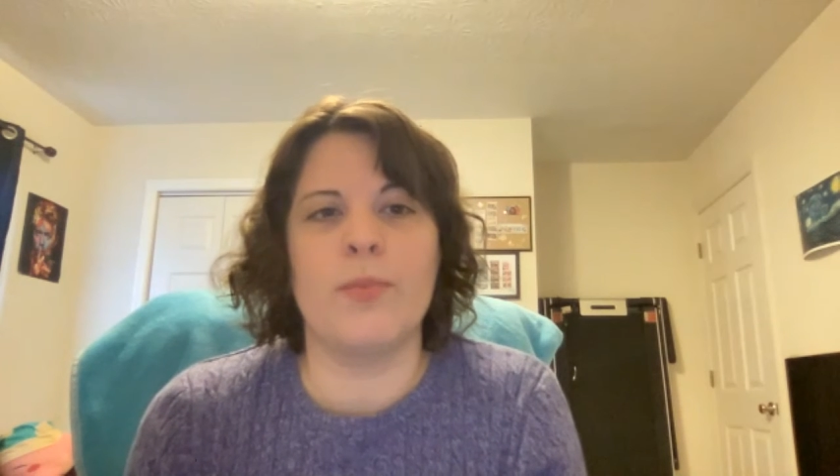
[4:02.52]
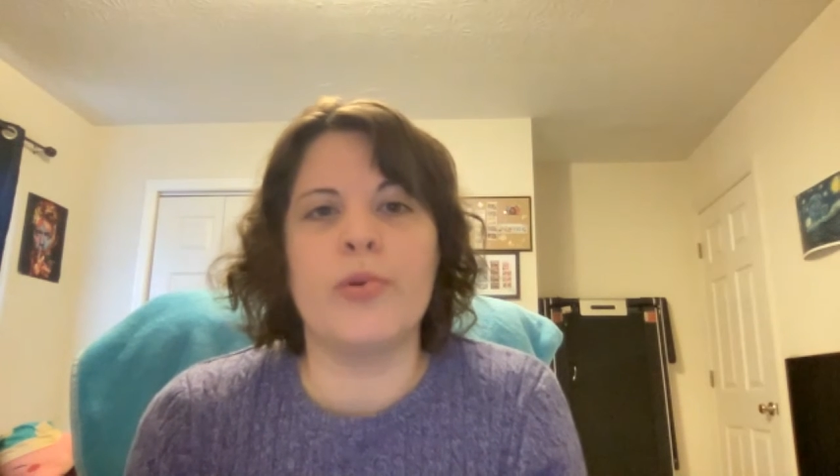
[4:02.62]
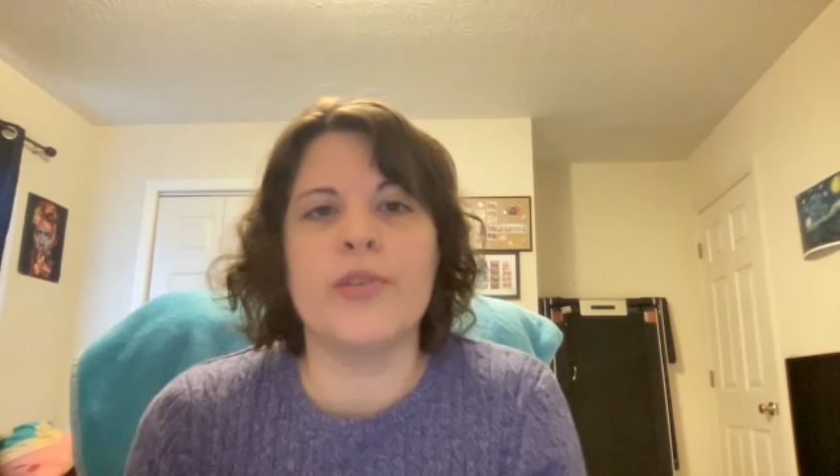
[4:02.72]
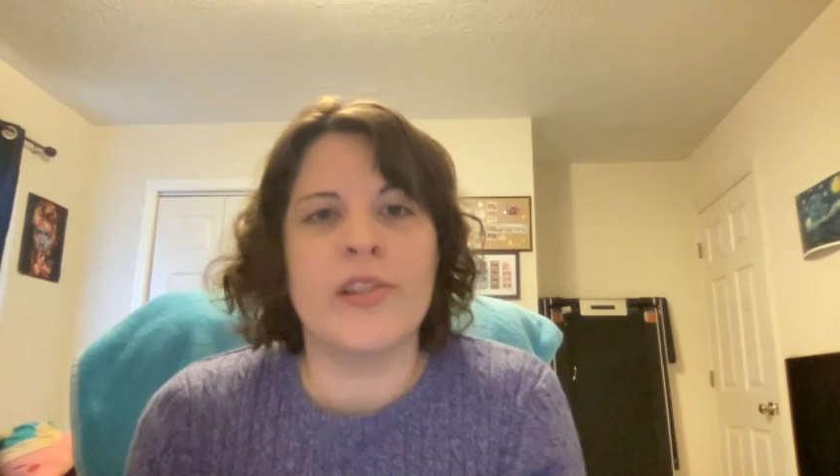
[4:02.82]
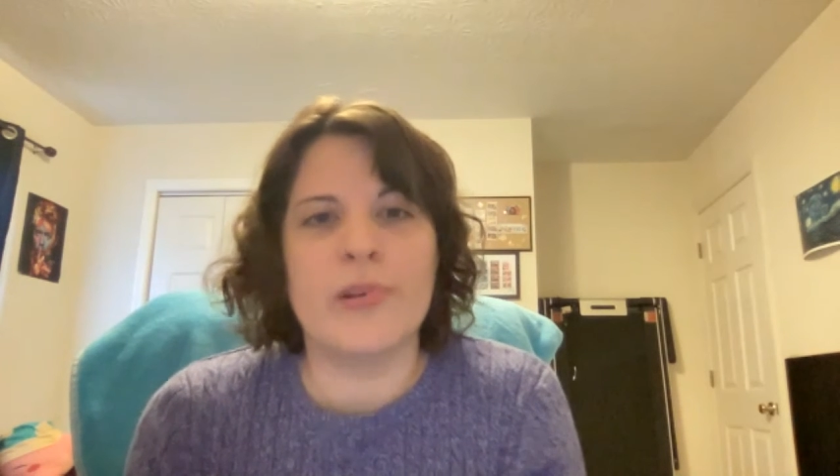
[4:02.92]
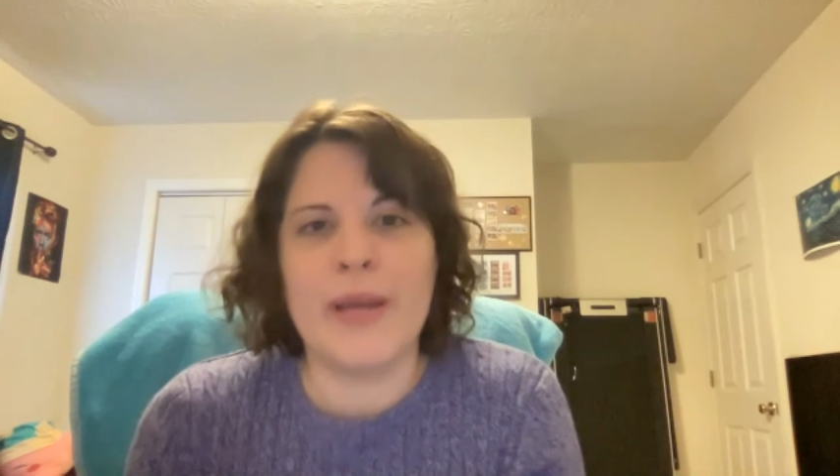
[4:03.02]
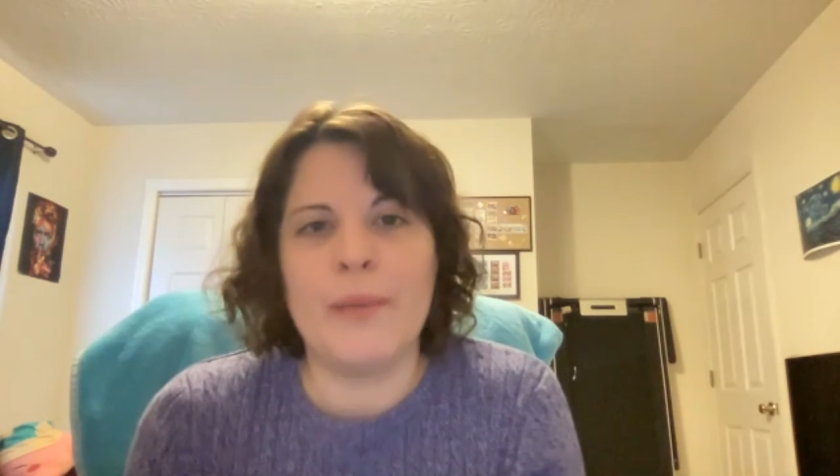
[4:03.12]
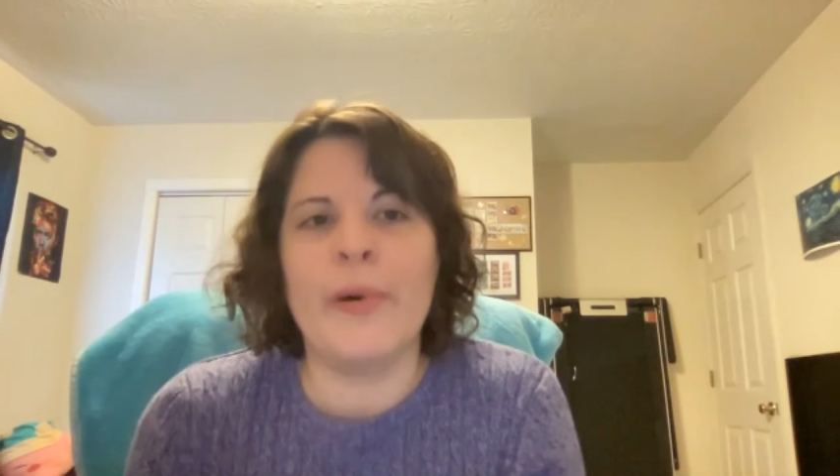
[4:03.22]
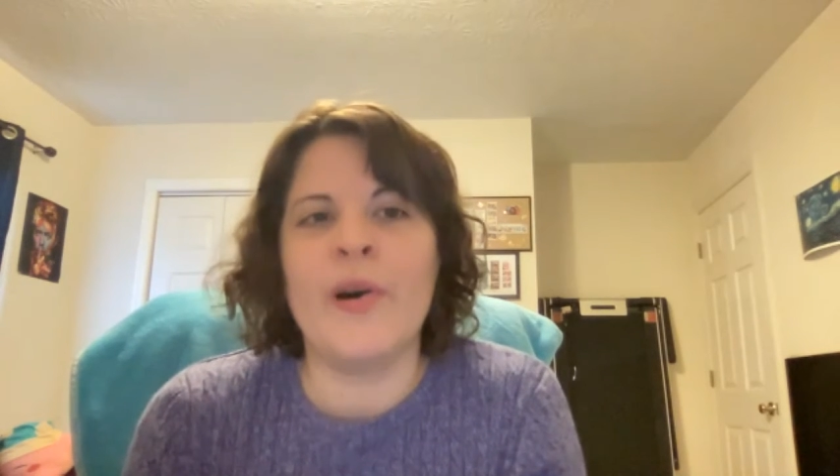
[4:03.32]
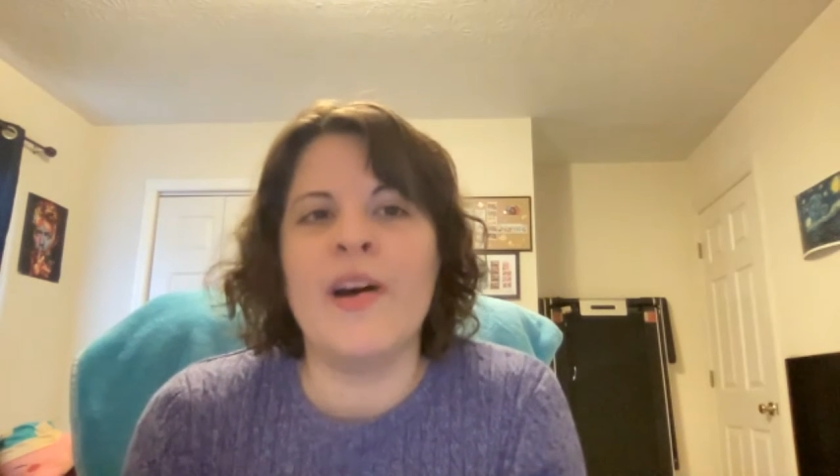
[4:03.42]
mold other
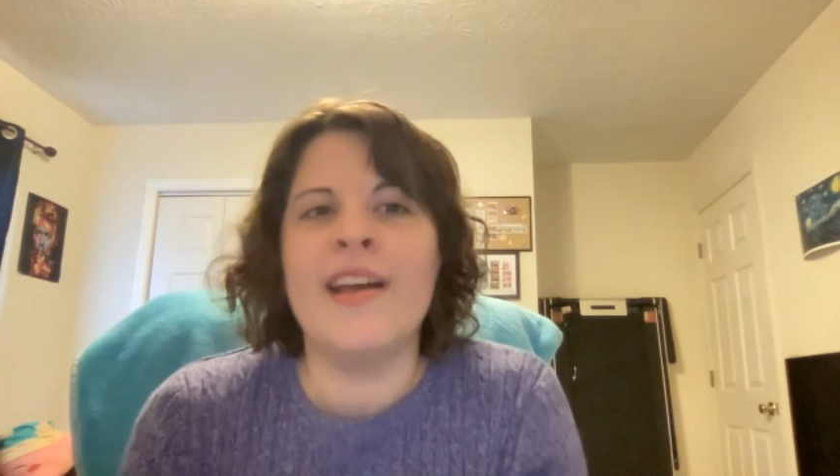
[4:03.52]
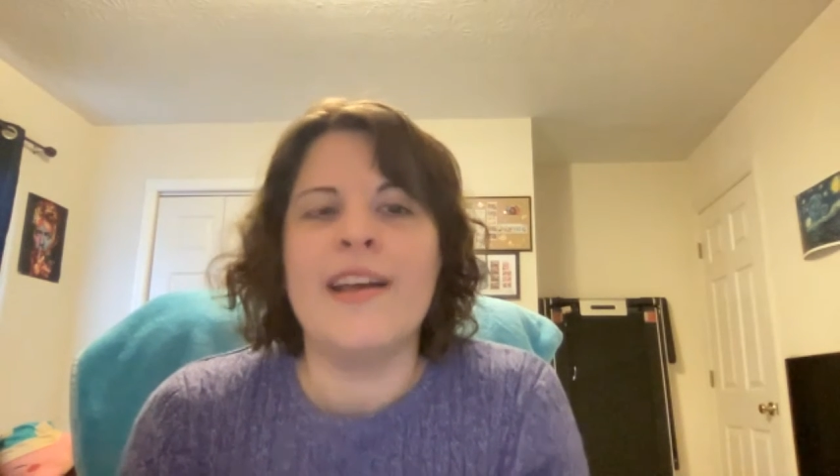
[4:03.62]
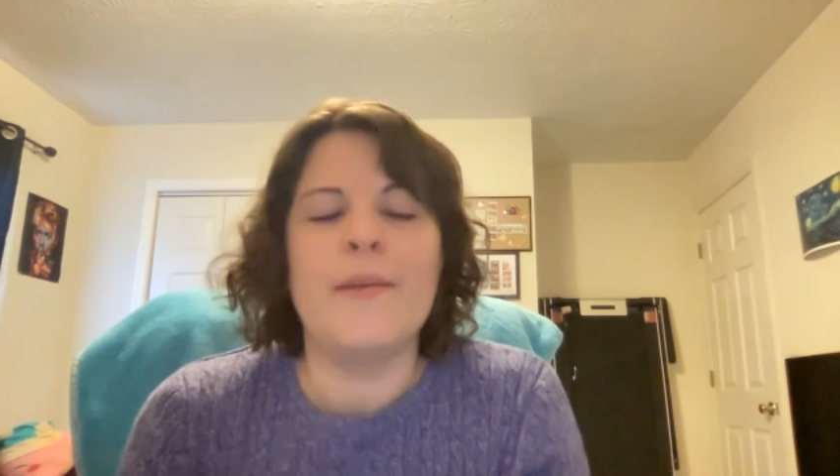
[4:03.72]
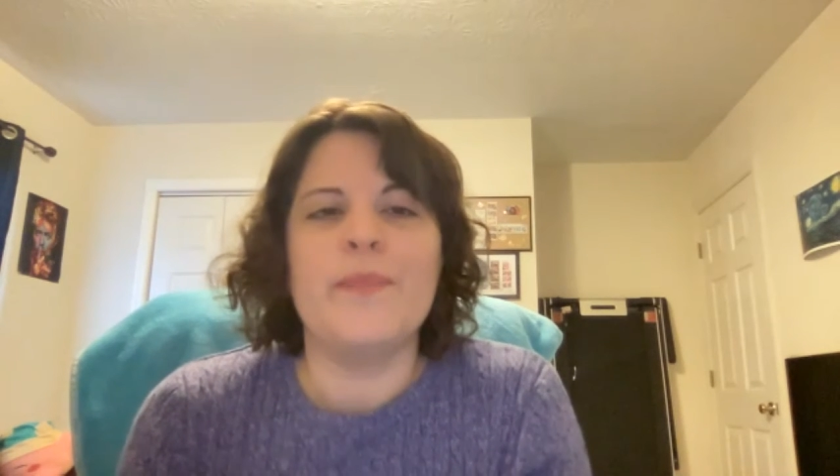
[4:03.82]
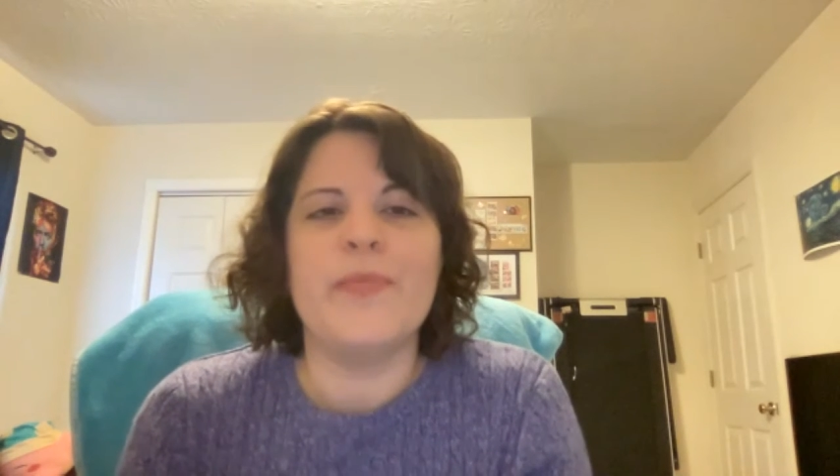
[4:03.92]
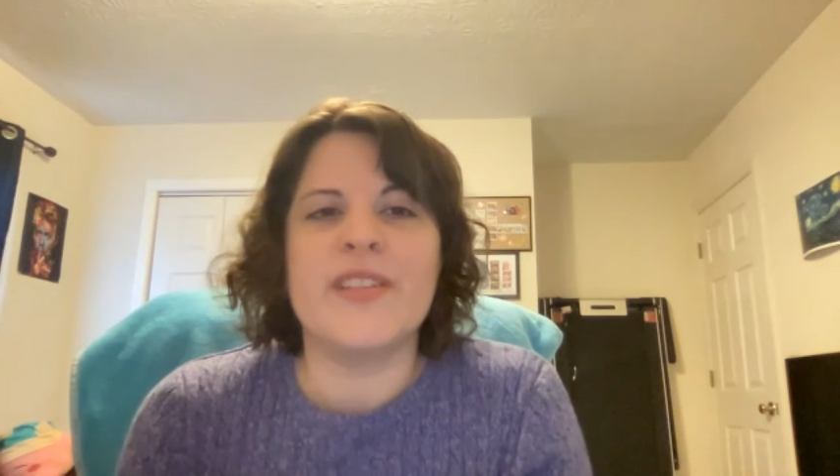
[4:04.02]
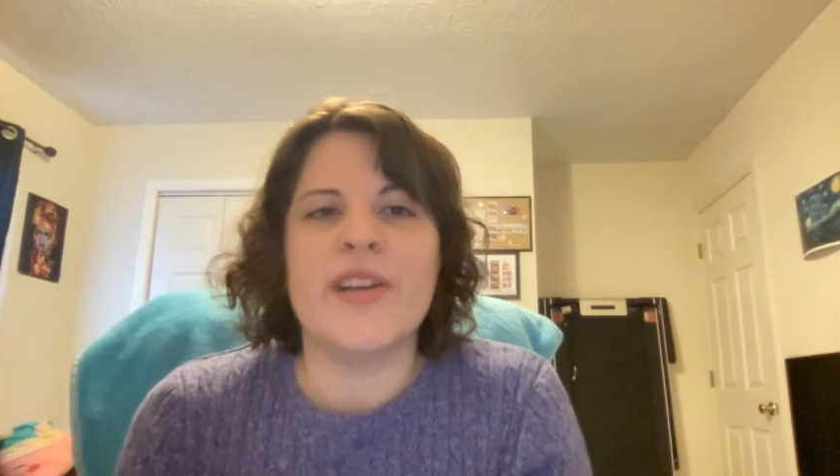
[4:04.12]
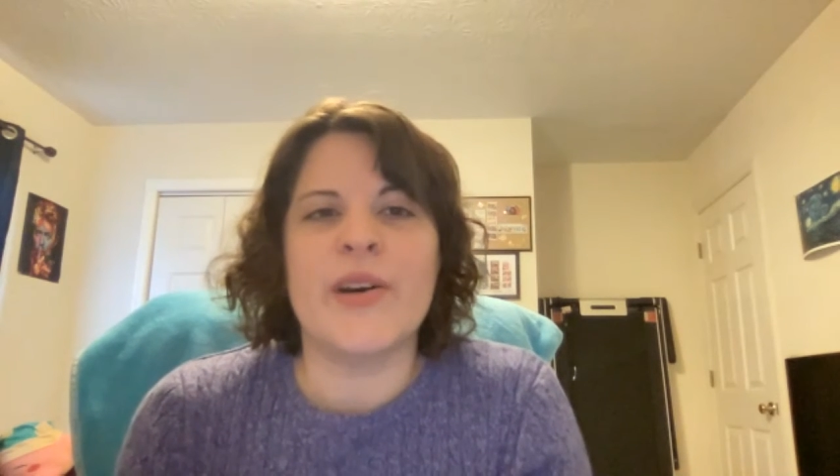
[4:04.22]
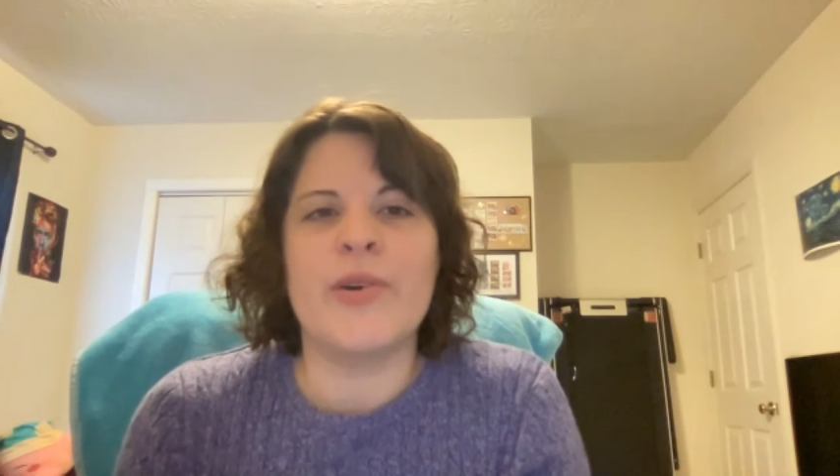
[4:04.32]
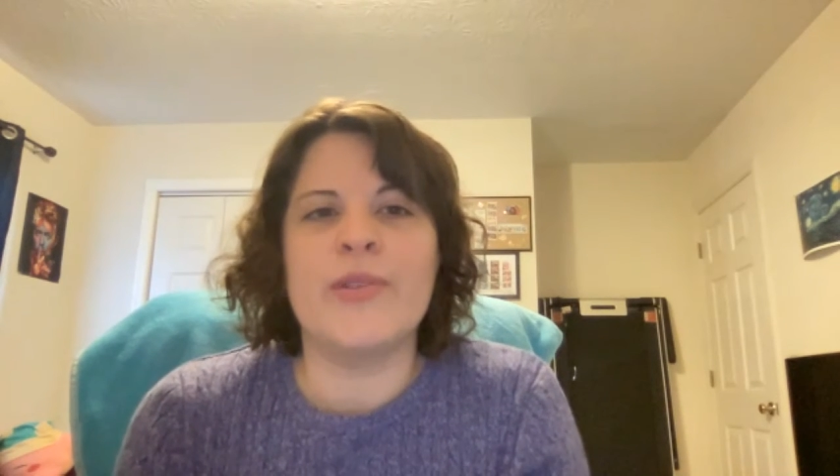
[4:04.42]
people. So